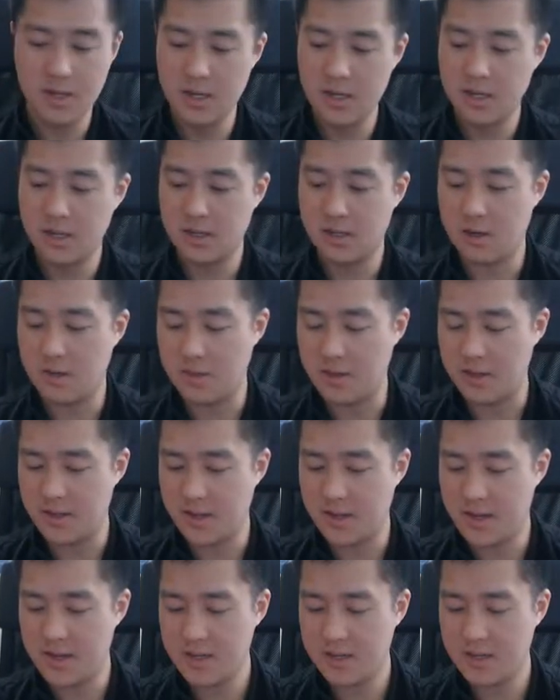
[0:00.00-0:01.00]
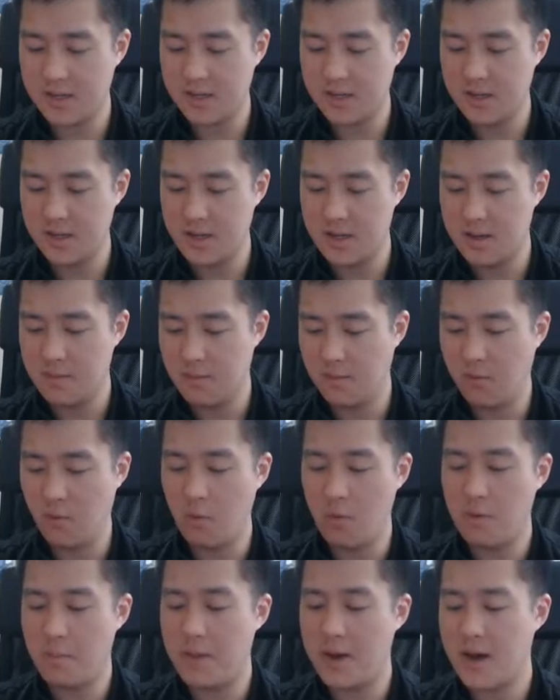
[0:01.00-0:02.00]
Sorry about that, guys.
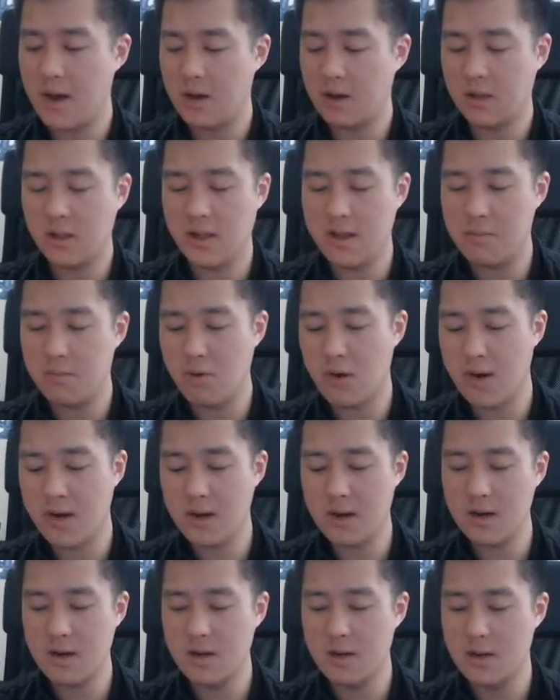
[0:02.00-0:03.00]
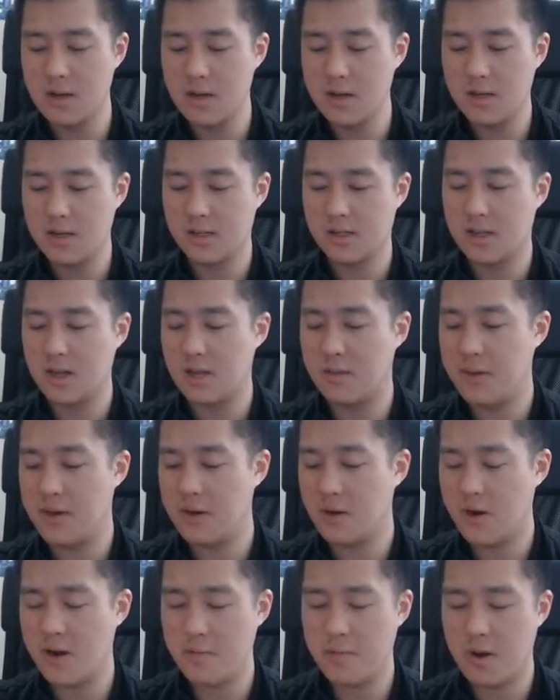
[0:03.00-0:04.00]
Former pal Clay Breaker,
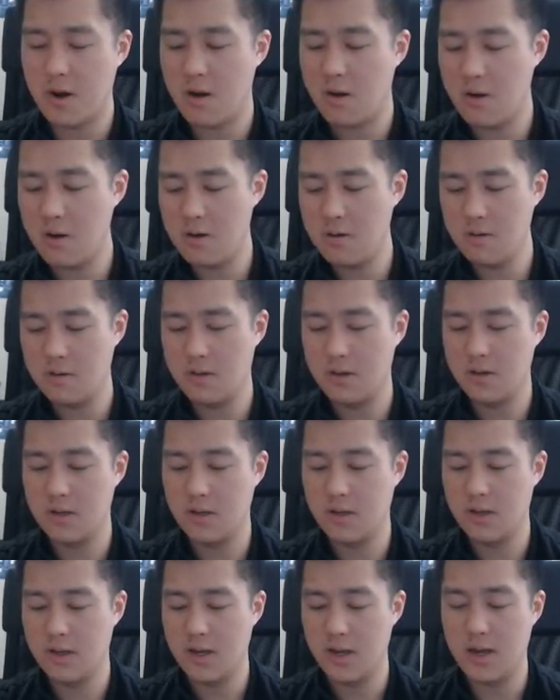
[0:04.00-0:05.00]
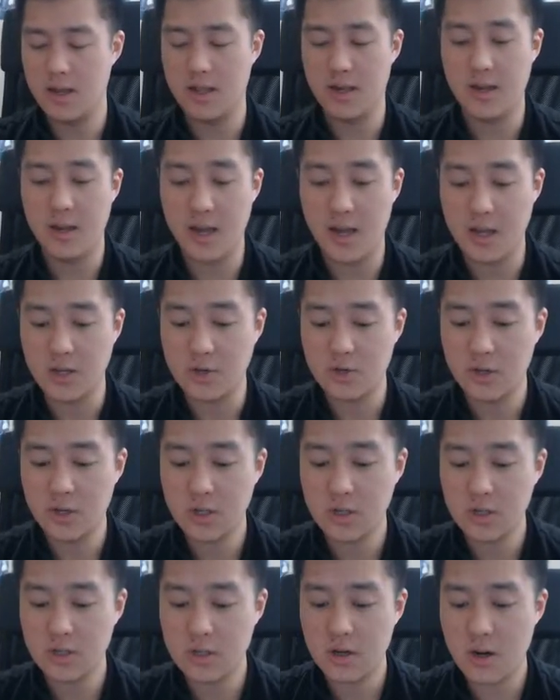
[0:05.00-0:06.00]
Salamangreat Paro, and then a
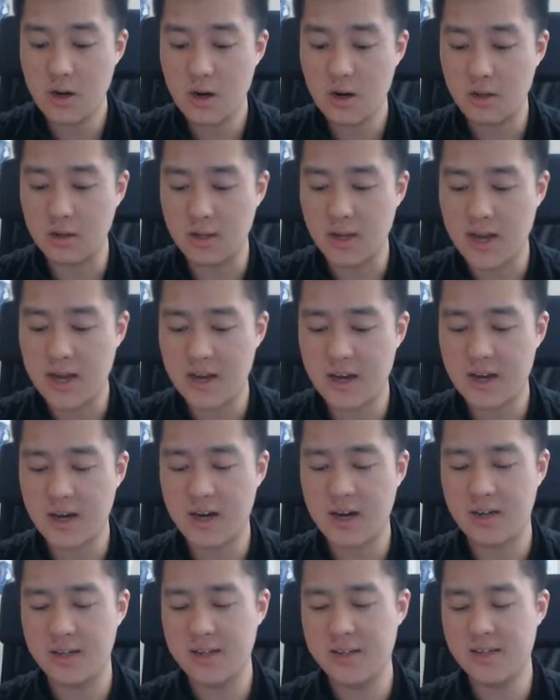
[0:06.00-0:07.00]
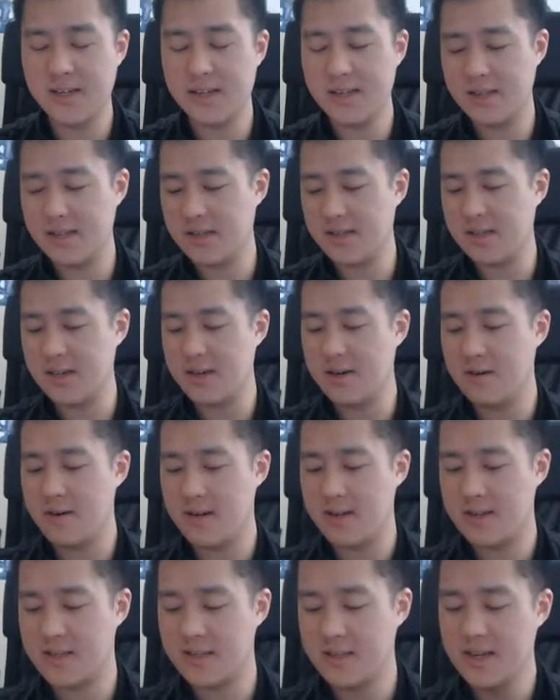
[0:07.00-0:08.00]
Trickstar Live. Ah, this is the
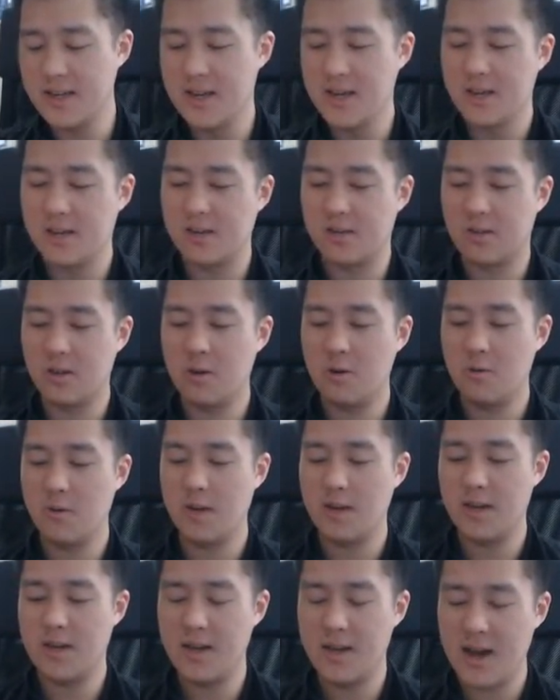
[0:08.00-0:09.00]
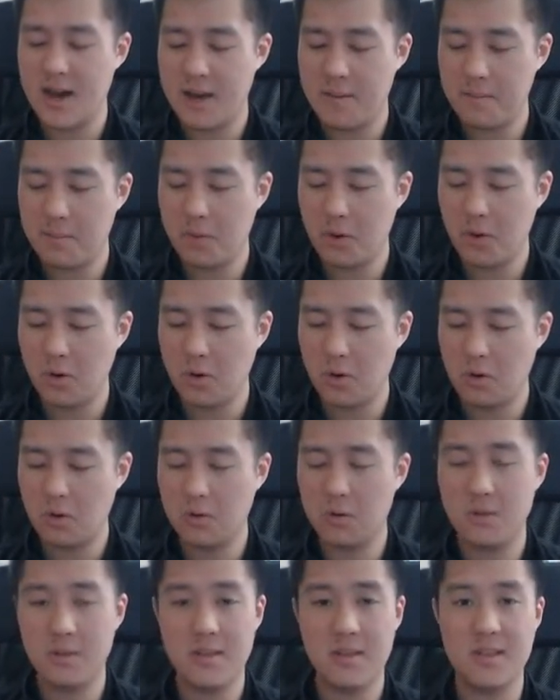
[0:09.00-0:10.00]
secret. So we did not
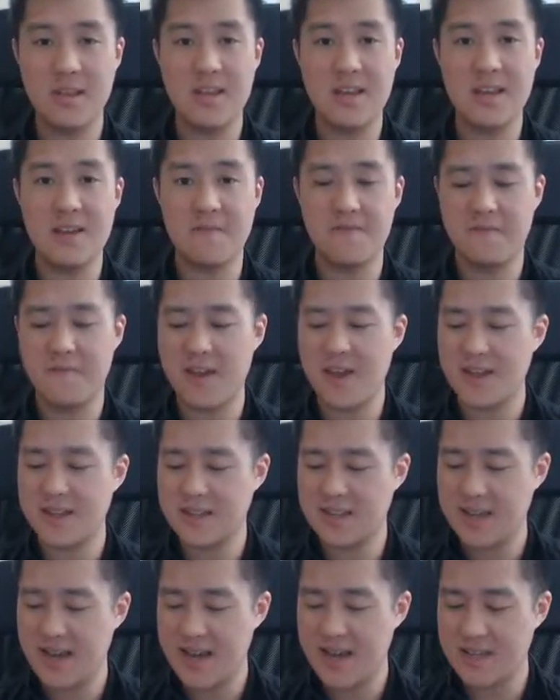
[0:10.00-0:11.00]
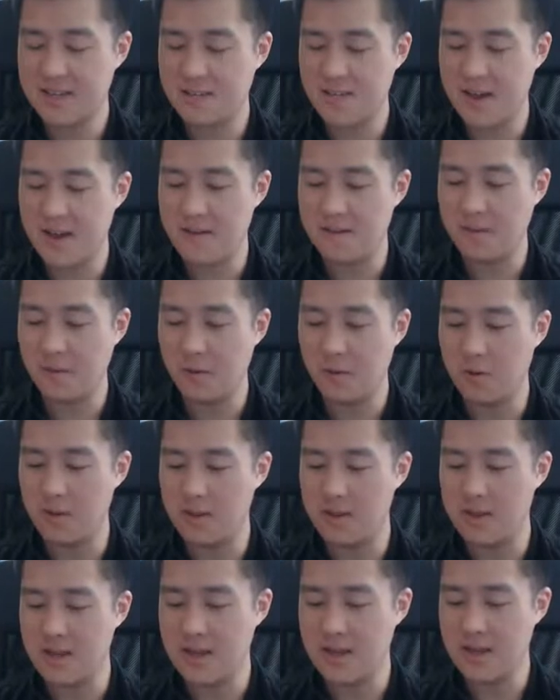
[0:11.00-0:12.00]
pull the Phantazmay for
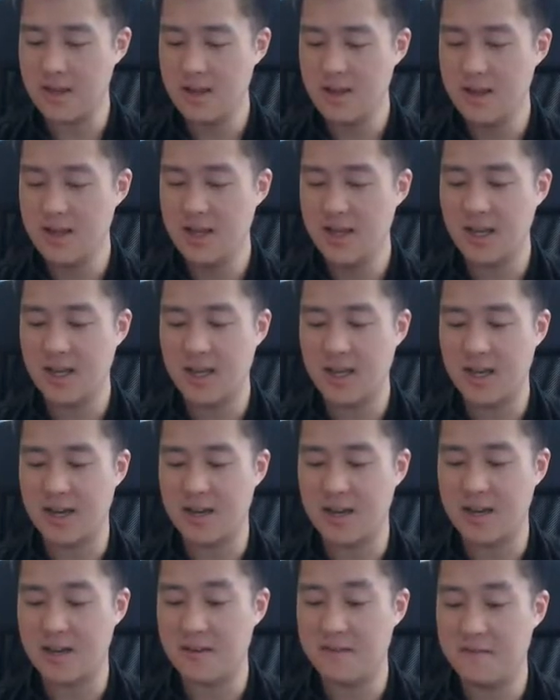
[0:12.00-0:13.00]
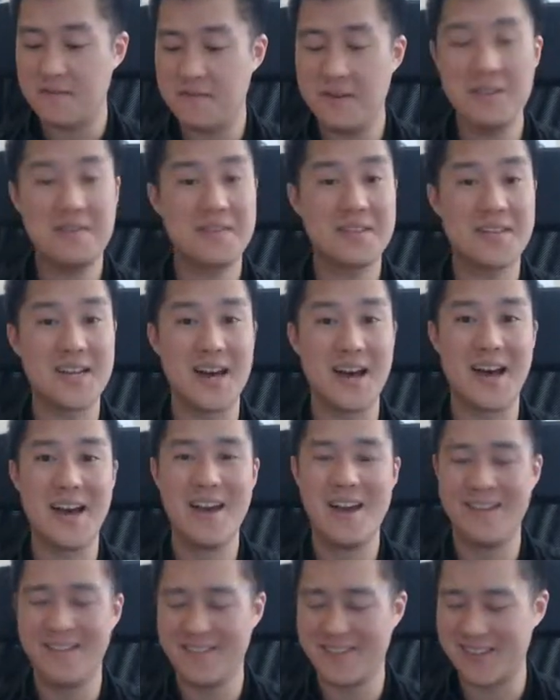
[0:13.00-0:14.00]
the uh, fifth
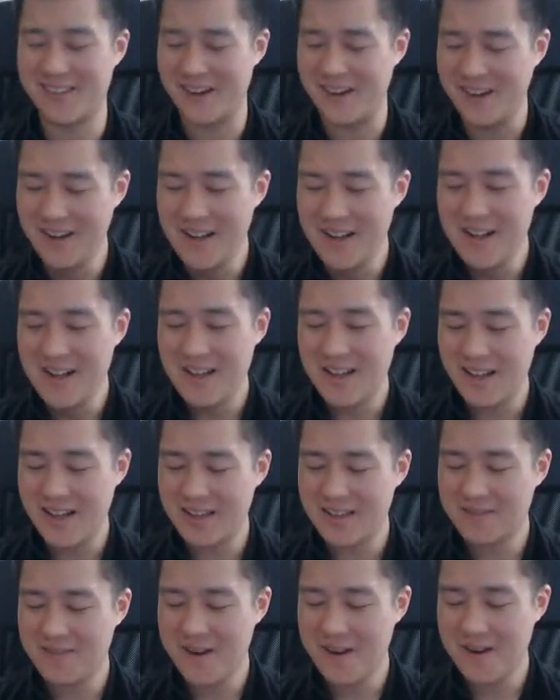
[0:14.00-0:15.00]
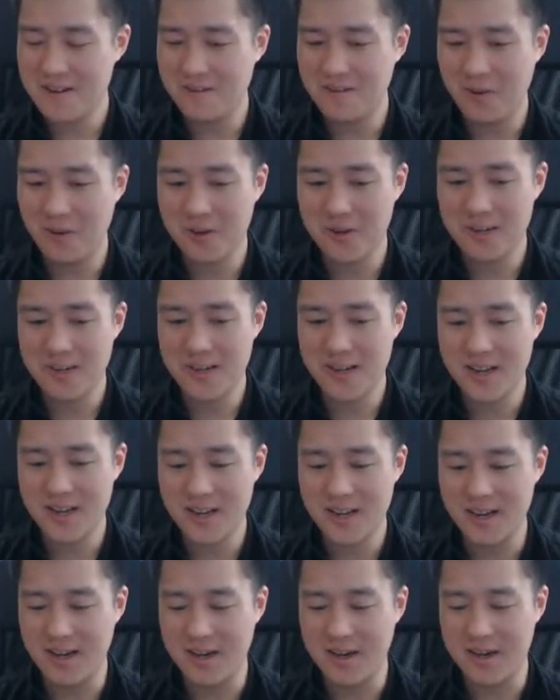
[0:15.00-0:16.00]
time, so that's very unfortunate.
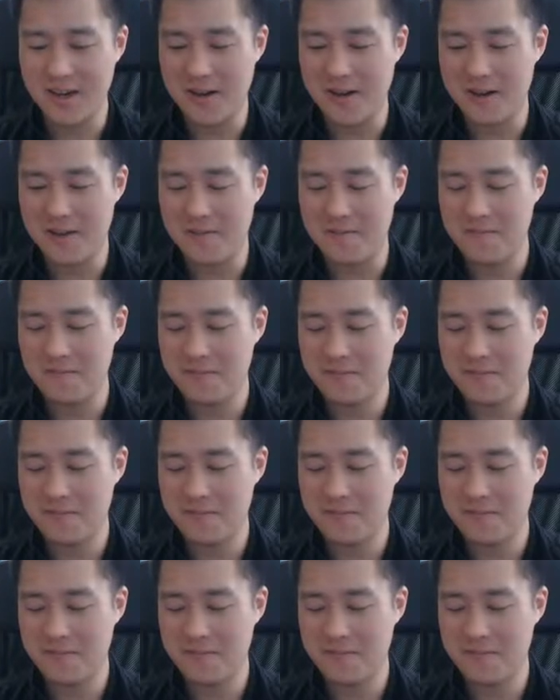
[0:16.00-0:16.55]
Um,